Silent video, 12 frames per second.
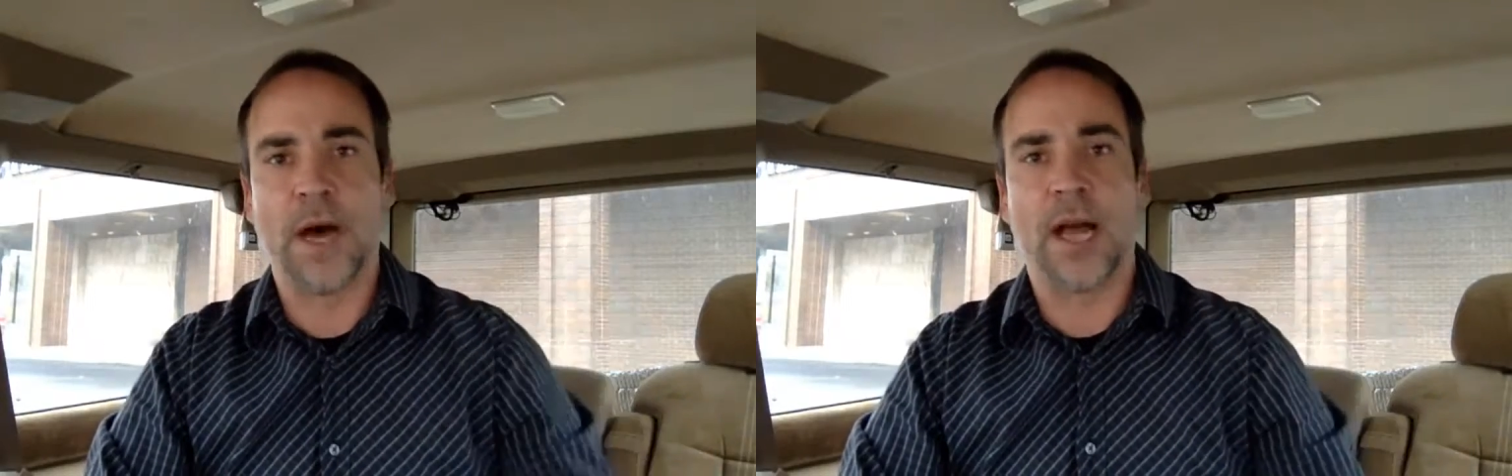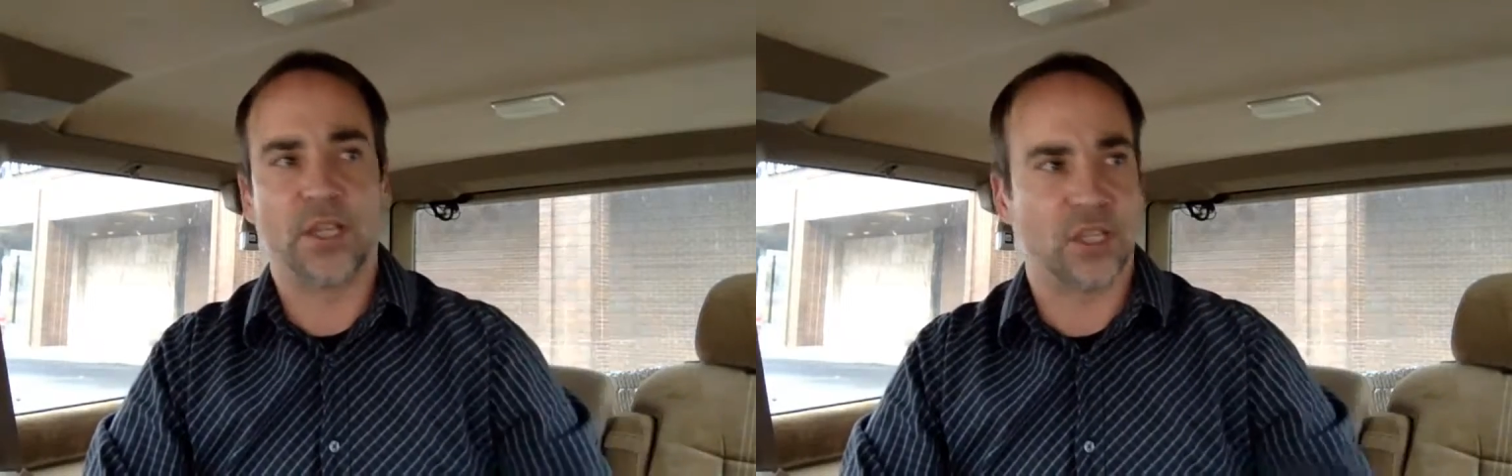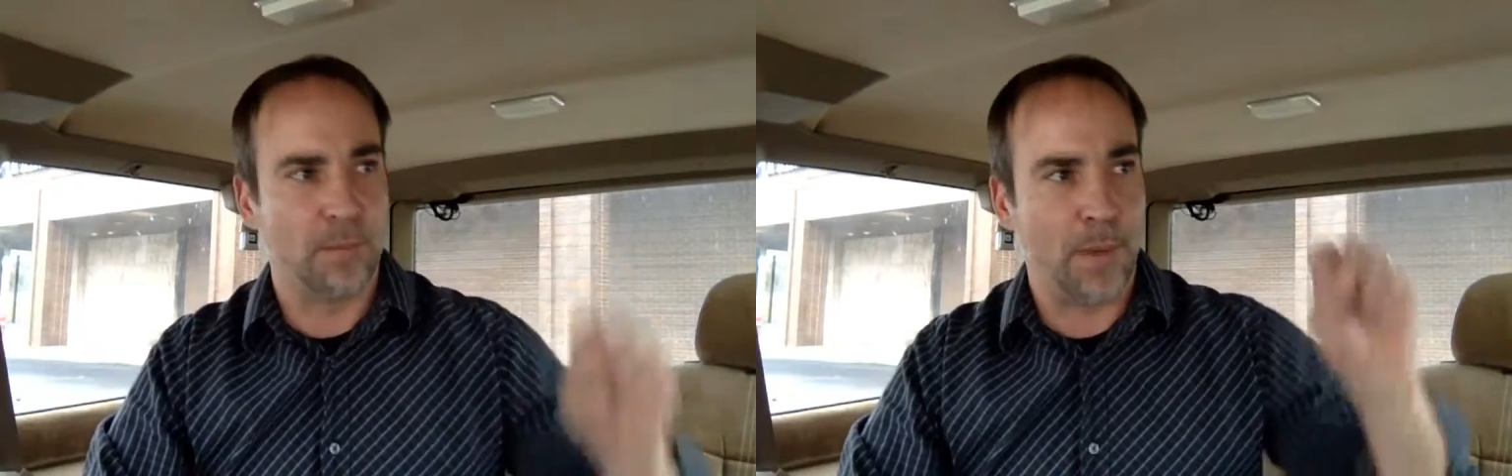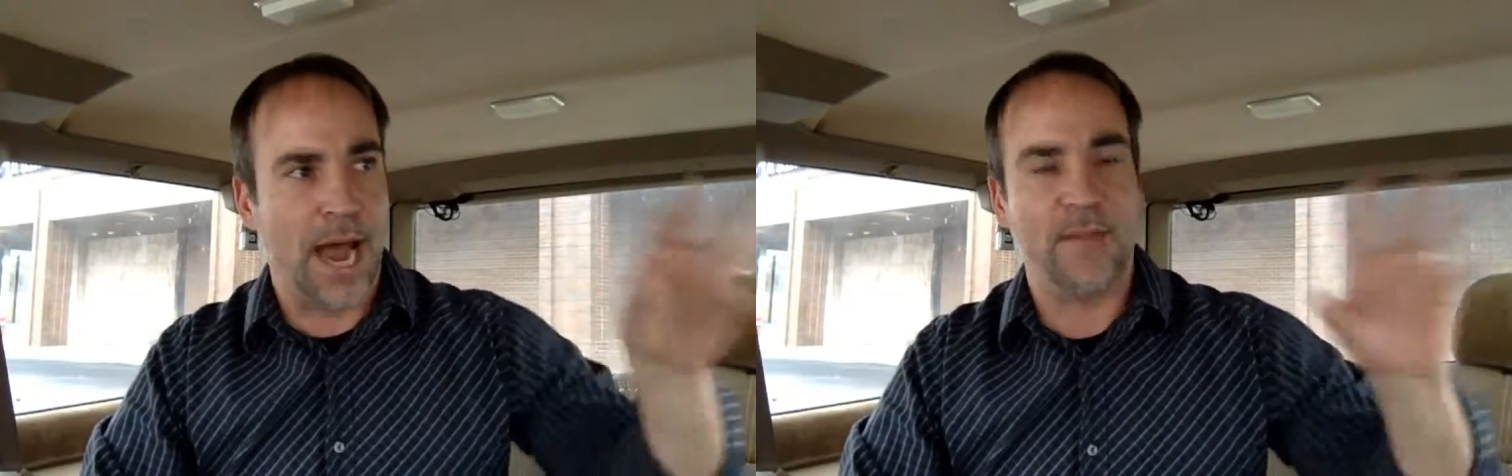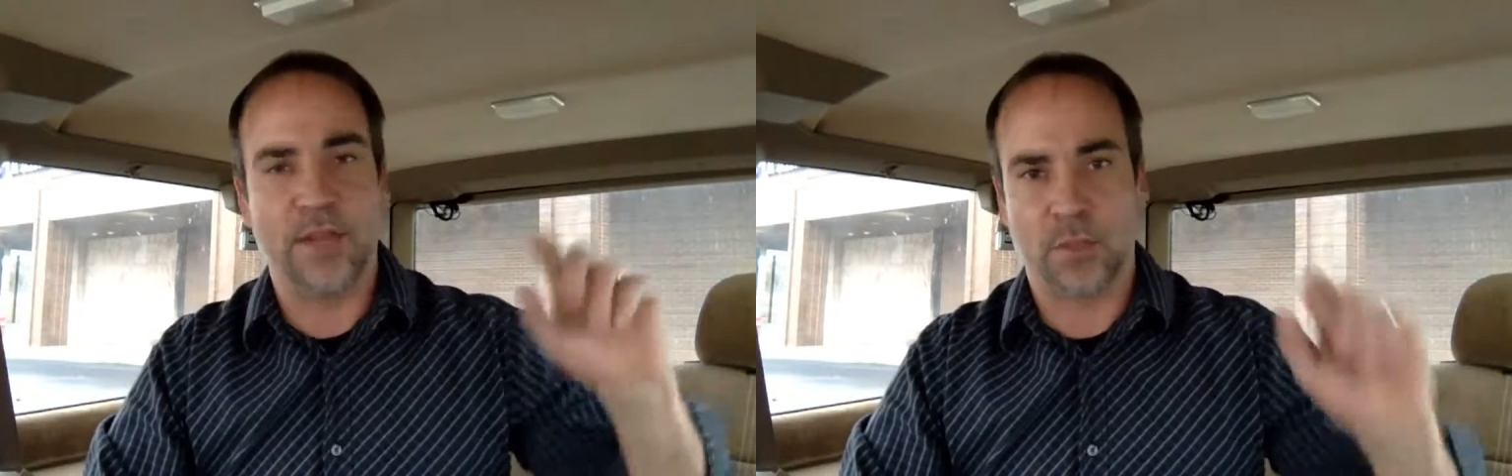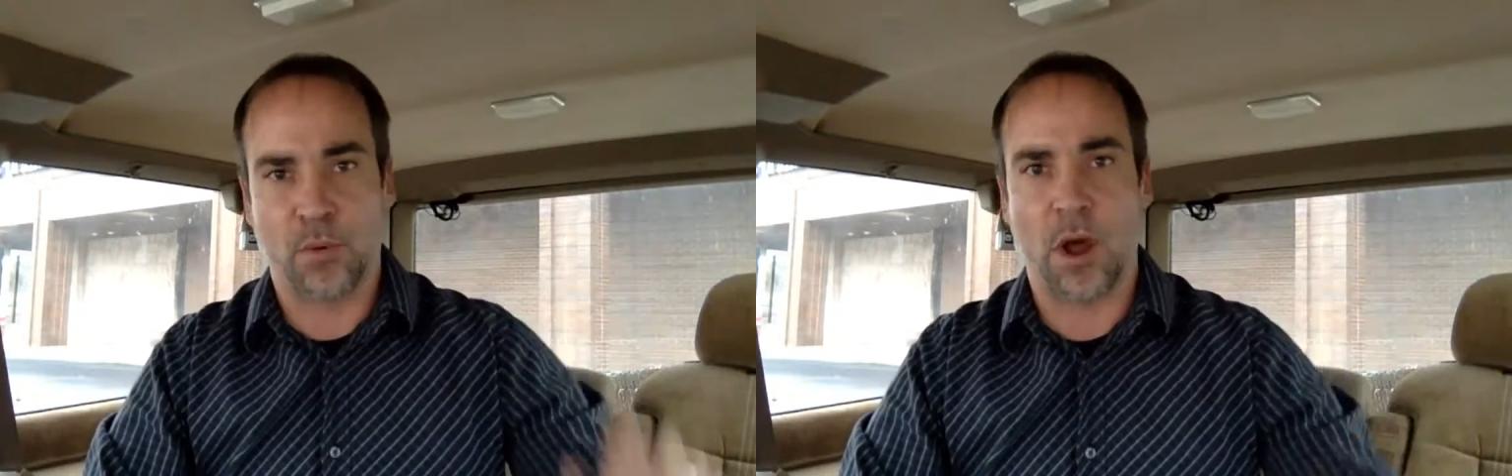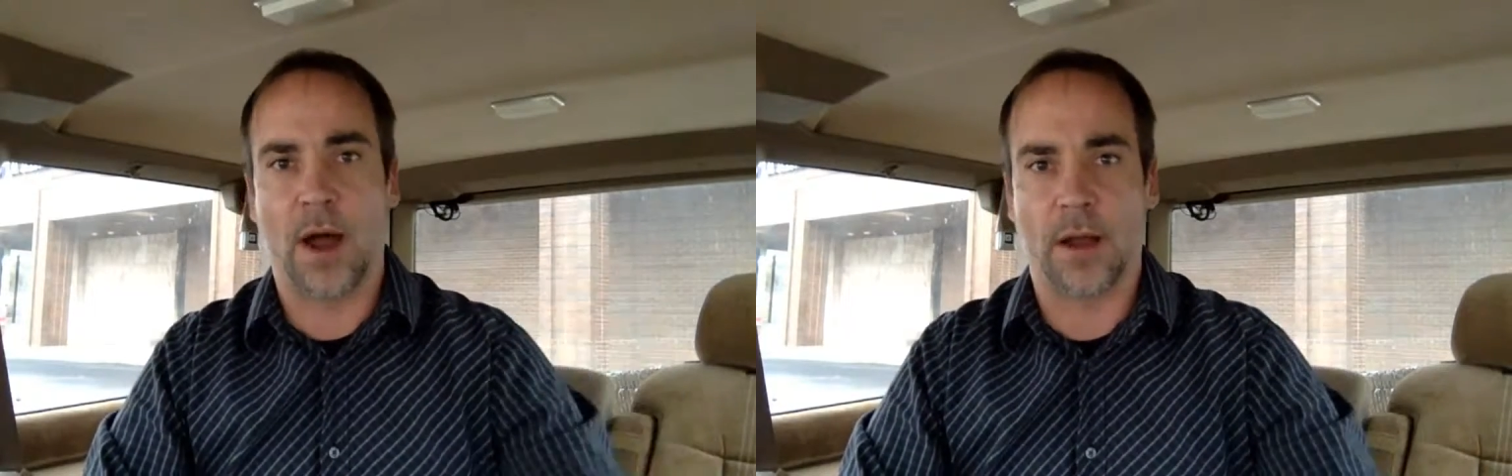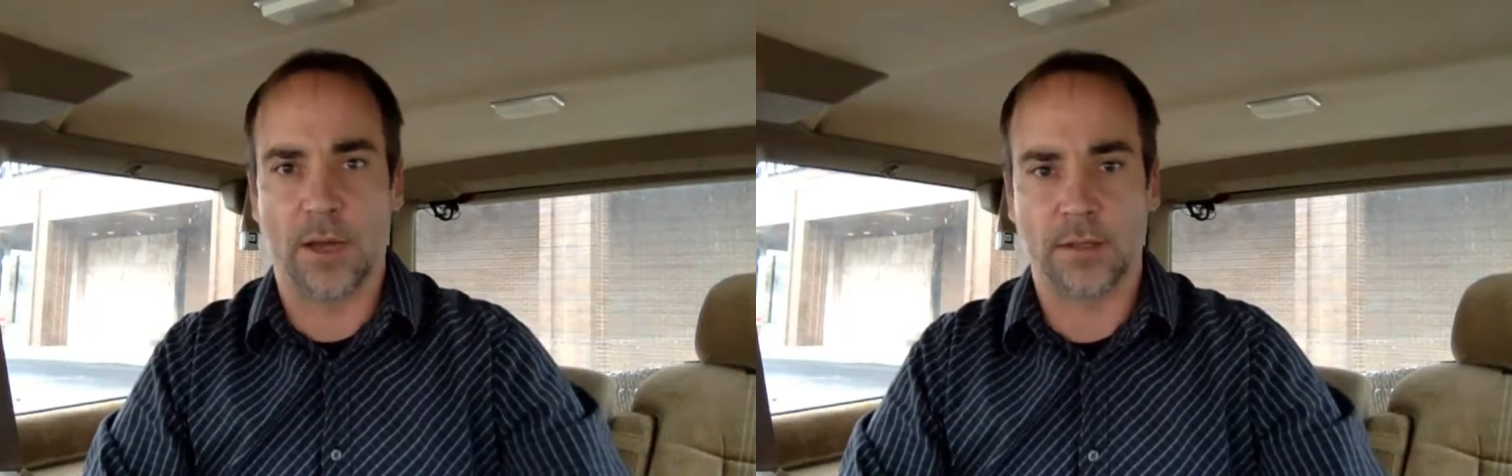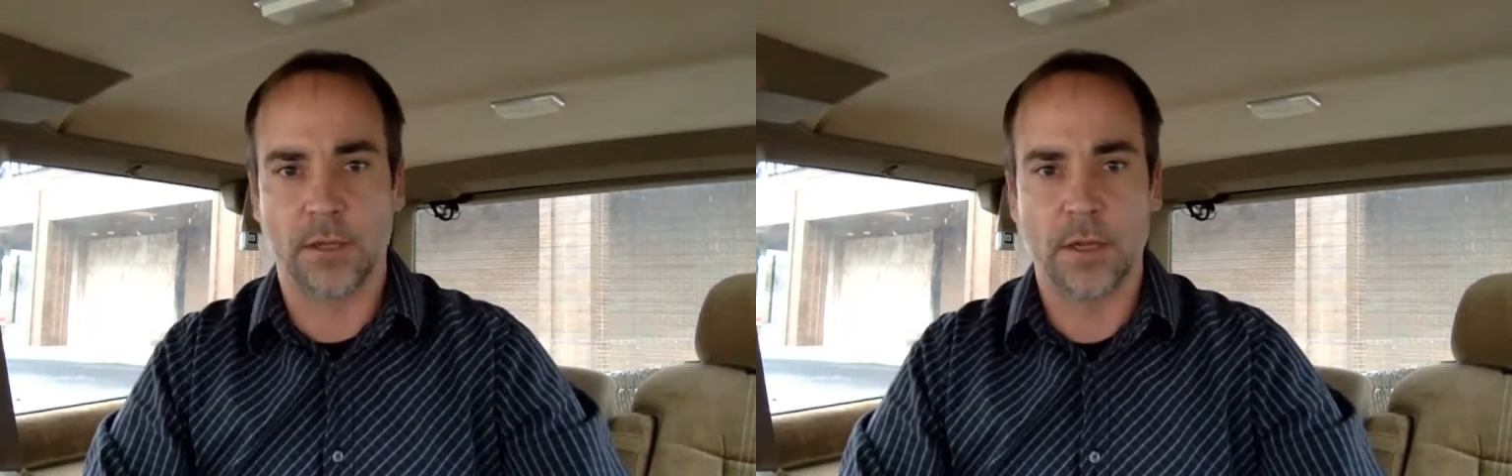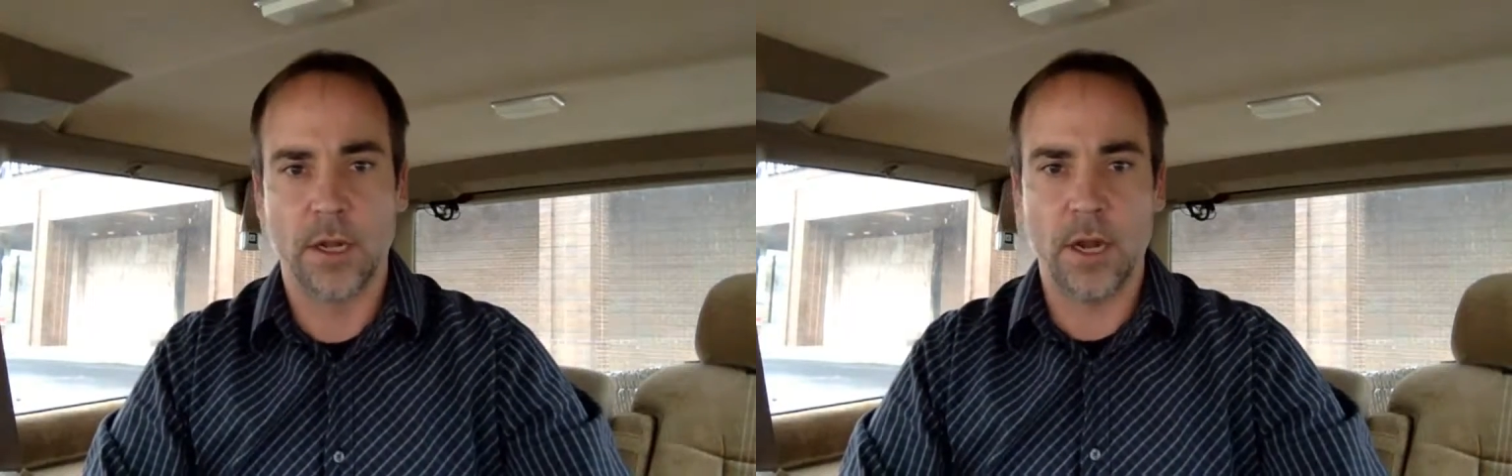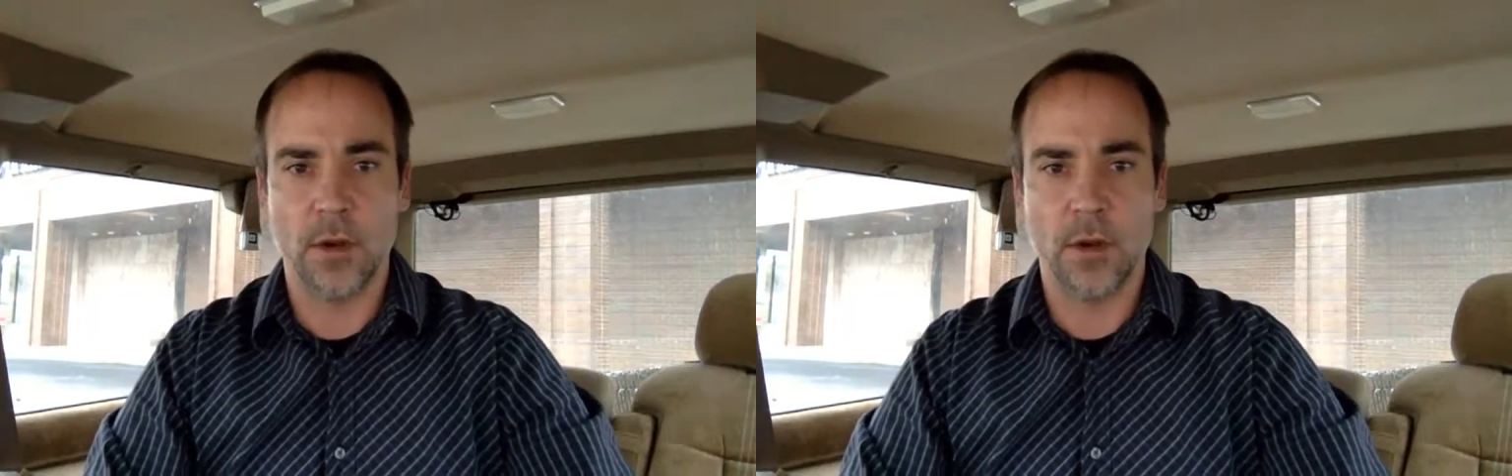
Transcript: to buy this product